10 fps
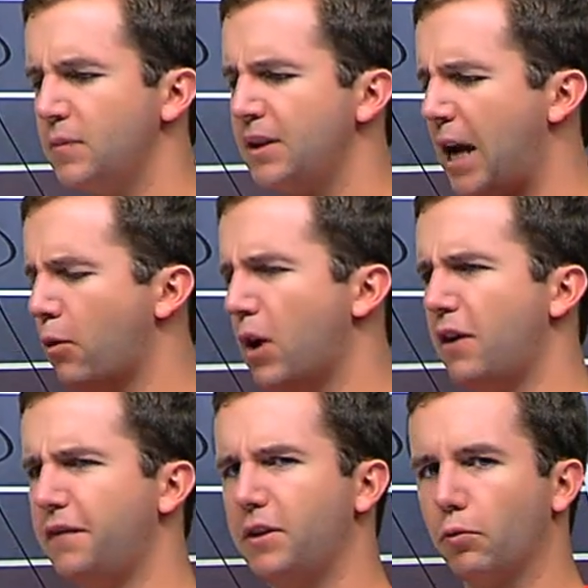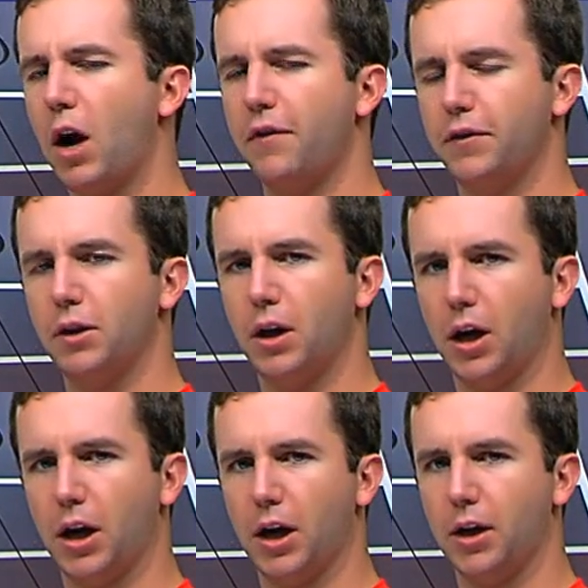Now,
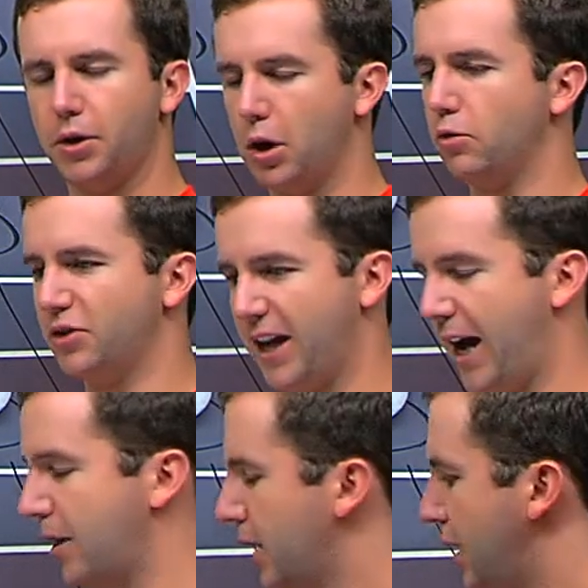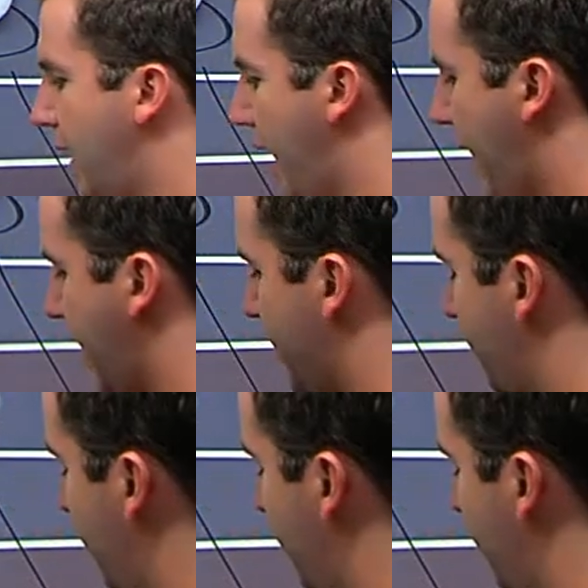Rafa knows that, and